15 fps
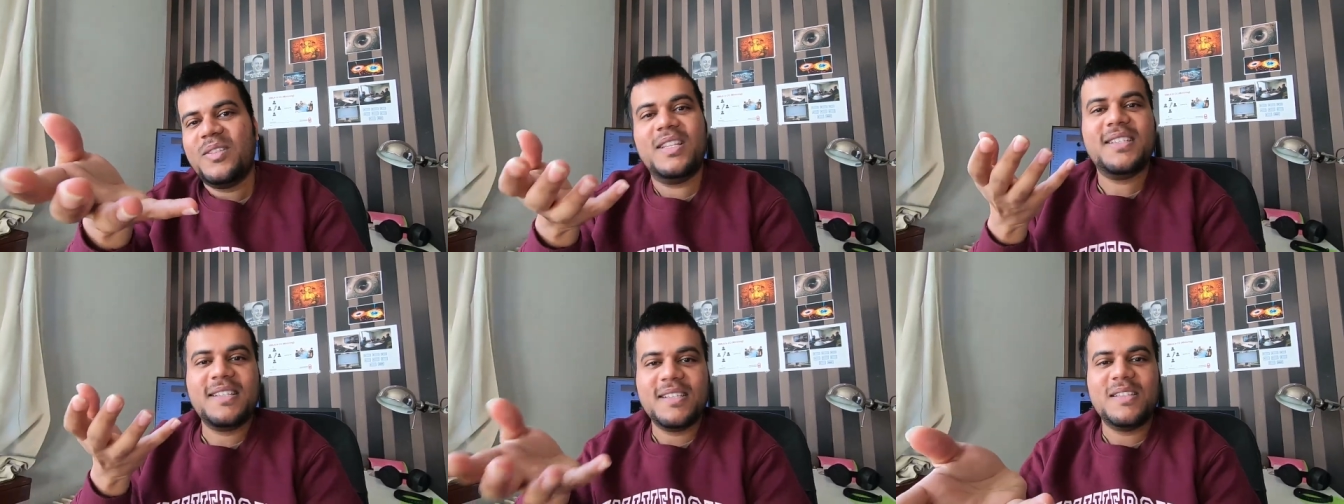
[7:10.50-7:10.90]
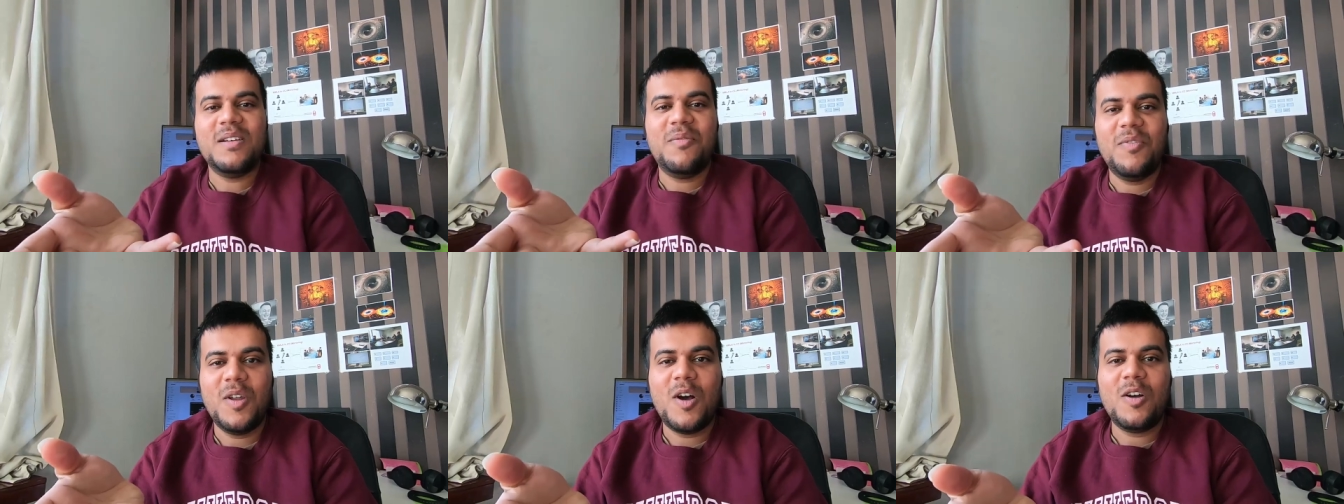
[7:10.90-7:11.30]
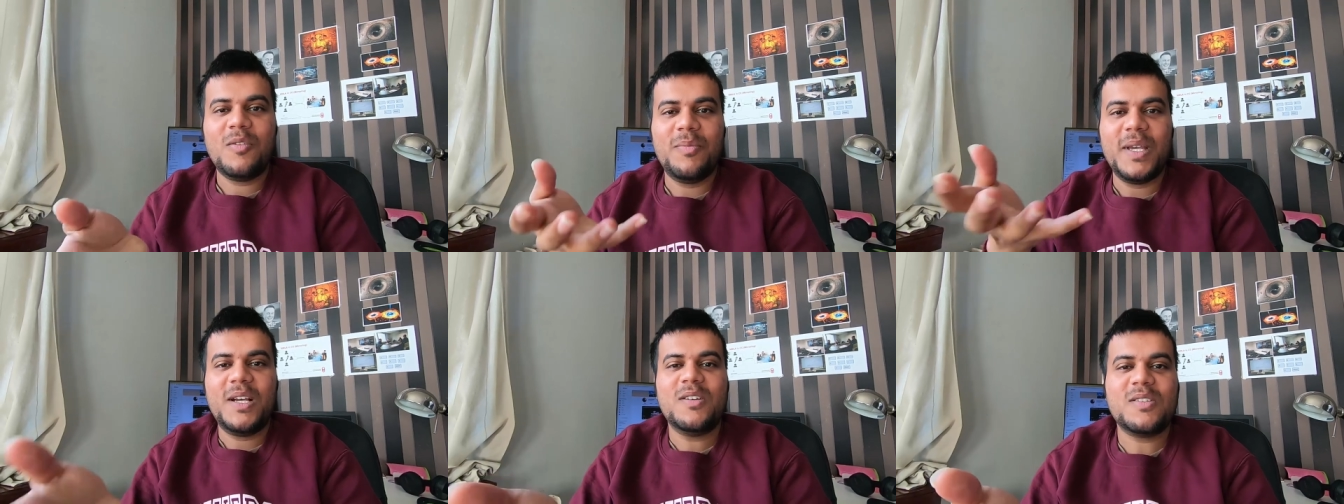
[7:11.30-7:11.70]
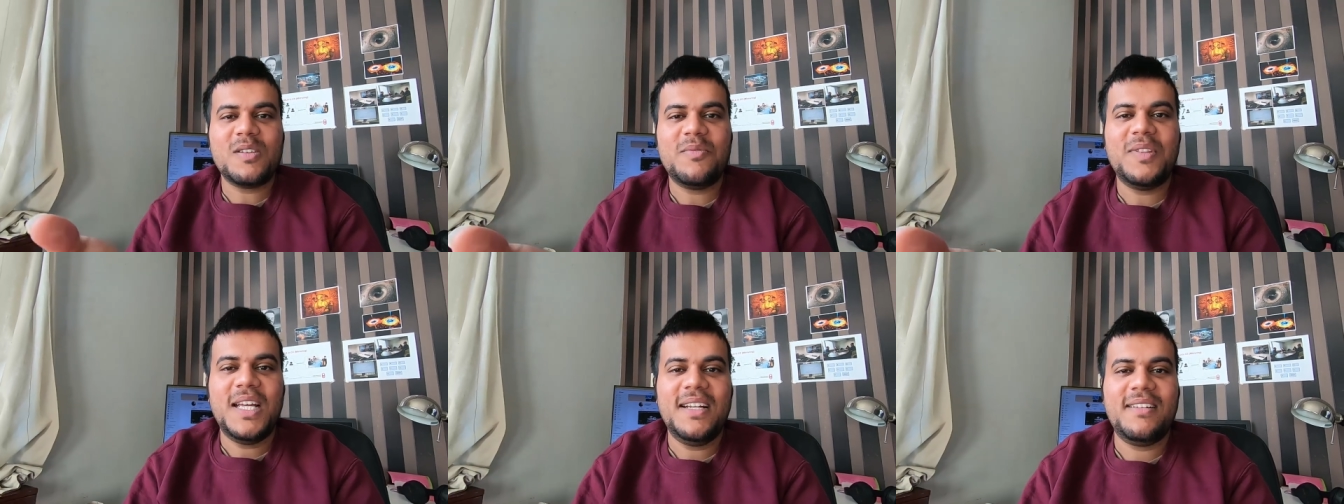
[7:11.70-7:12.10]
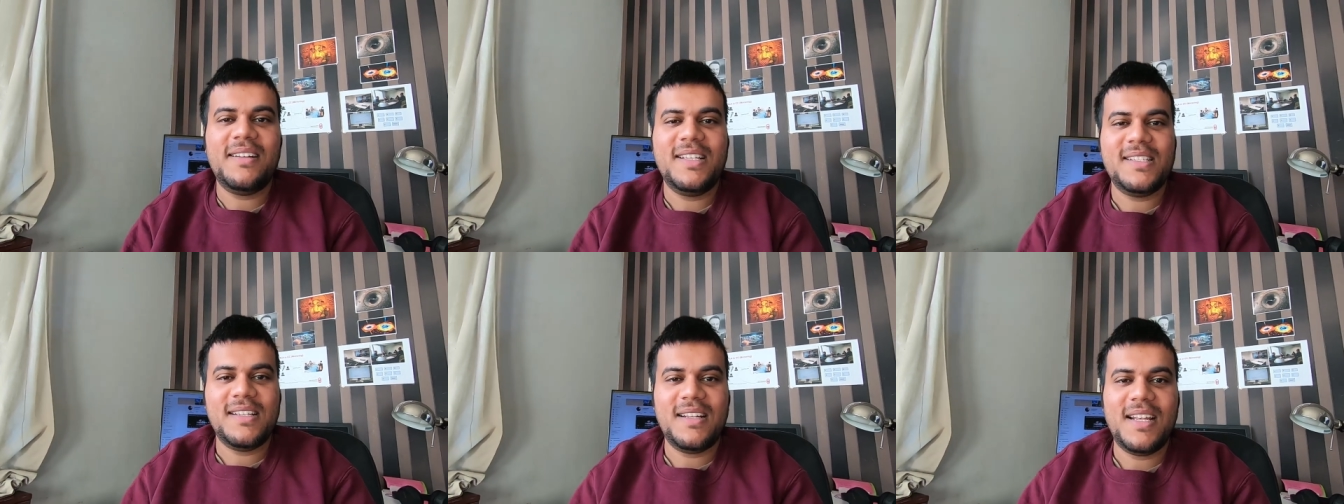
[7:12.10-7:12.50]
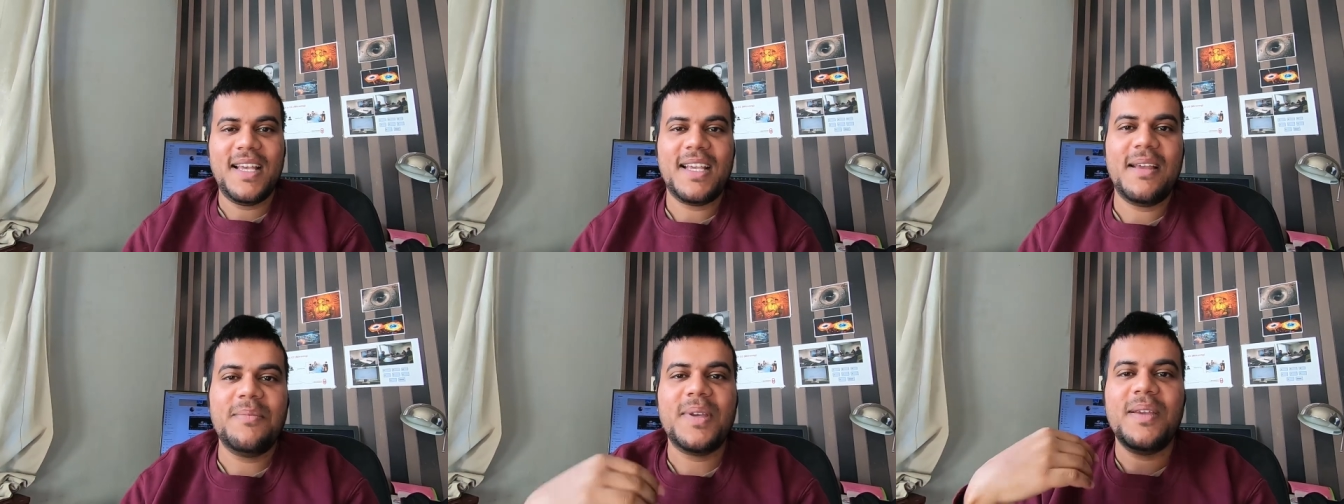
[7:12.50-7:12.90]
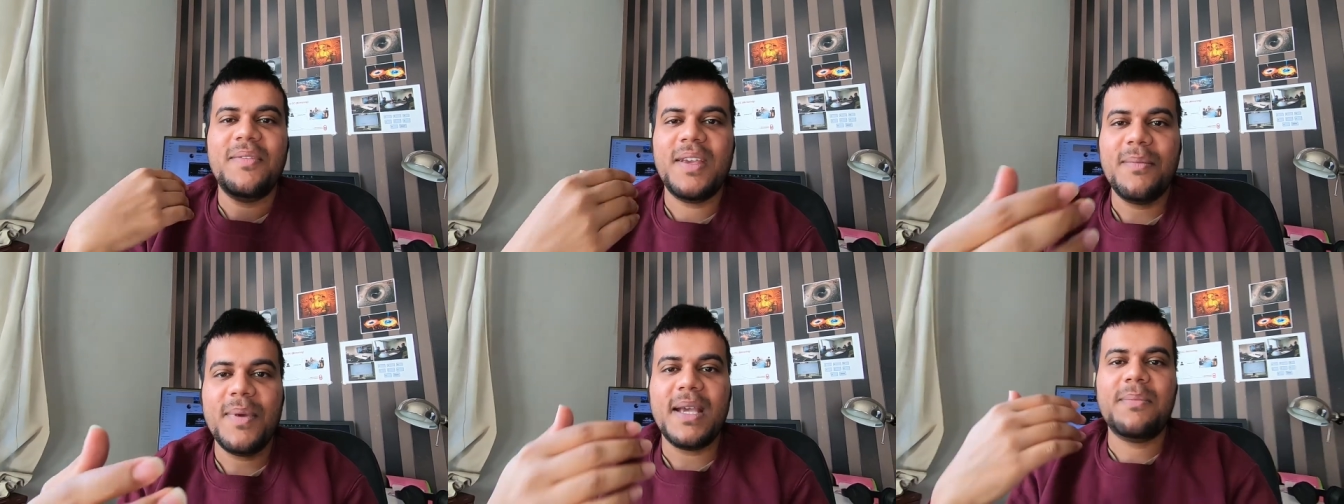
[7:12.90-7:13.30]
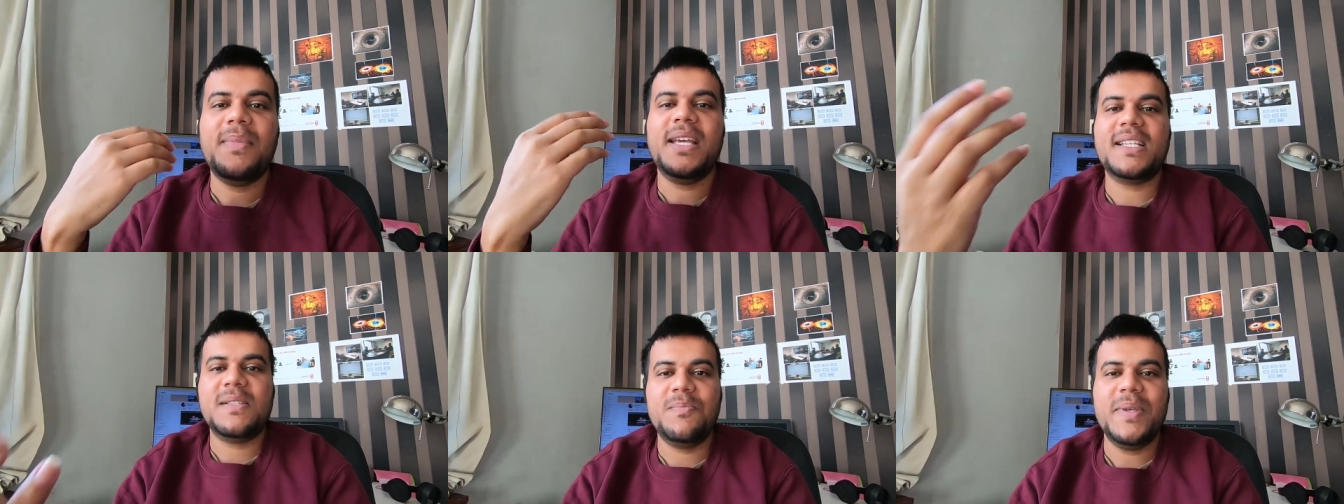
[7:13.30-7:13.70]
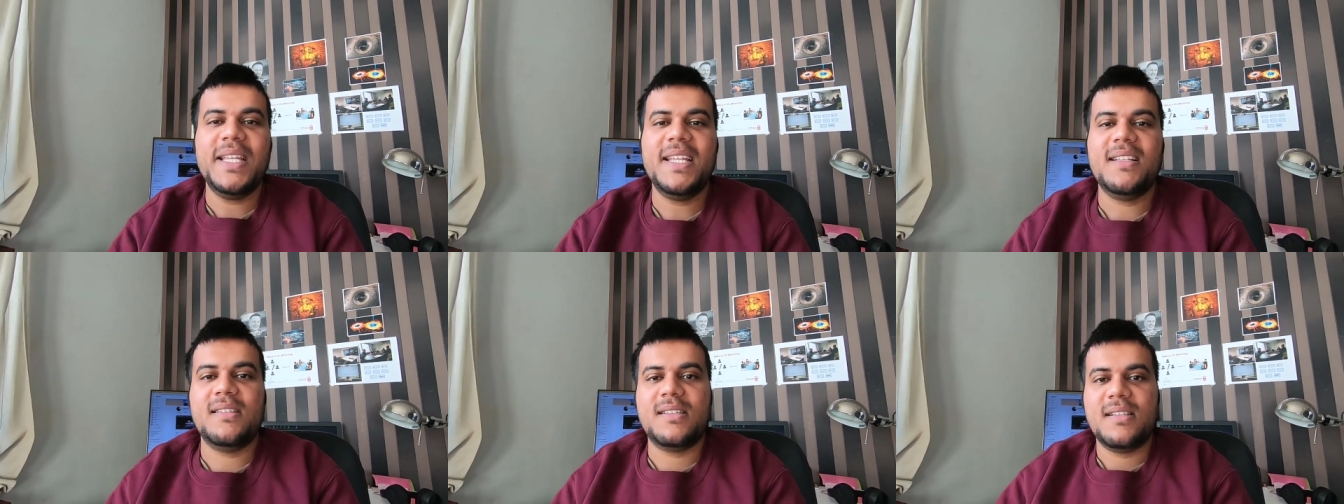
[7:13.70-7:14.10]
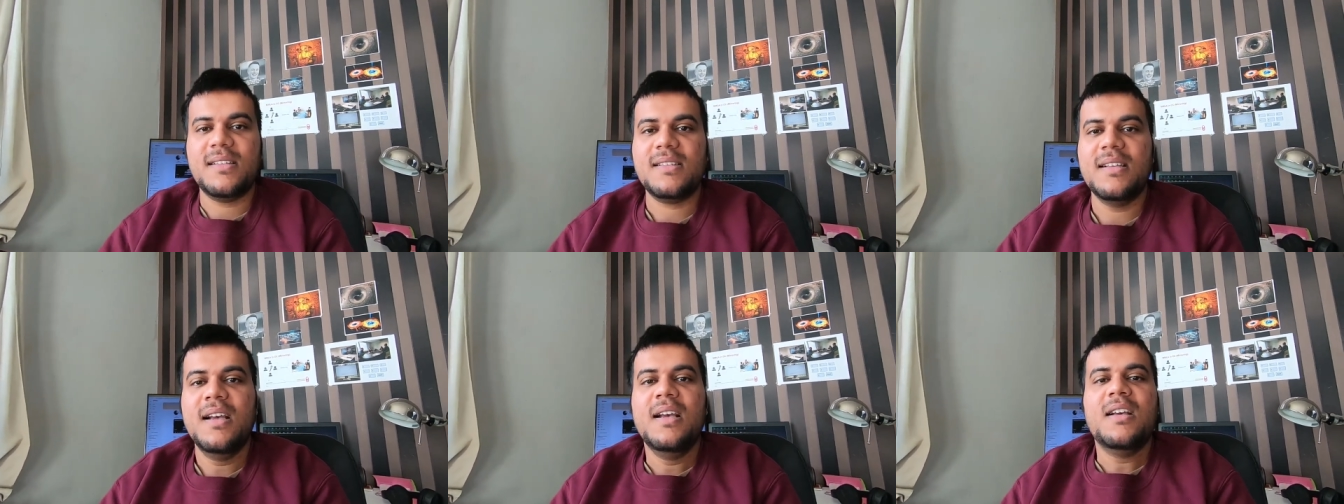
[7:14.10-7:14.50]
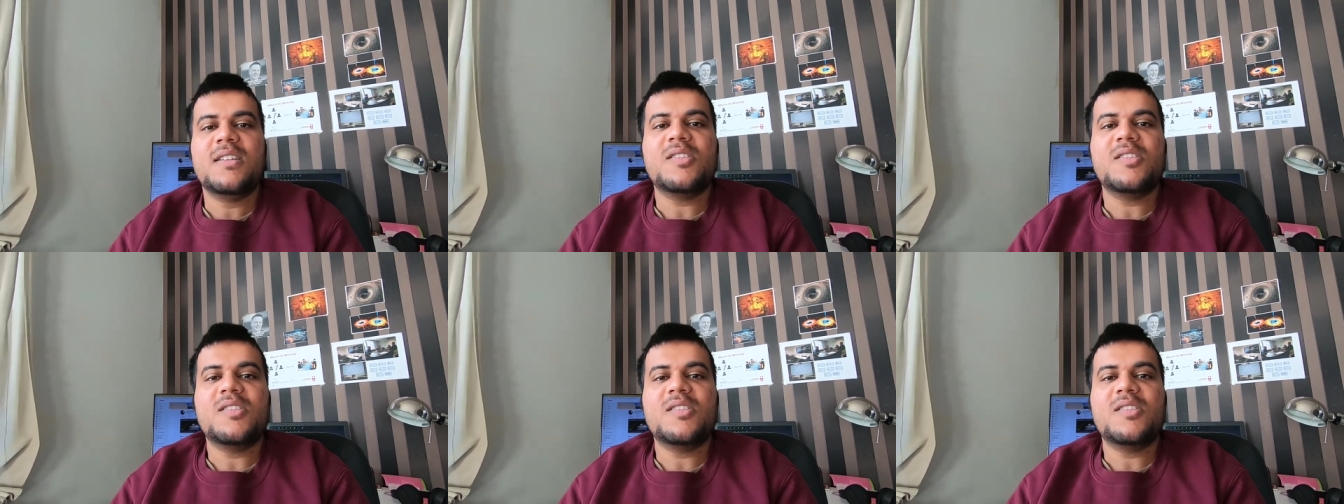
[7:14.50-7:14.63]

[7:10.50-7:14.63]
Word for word: This is the vlog because of that reason like I'm giving back my experiences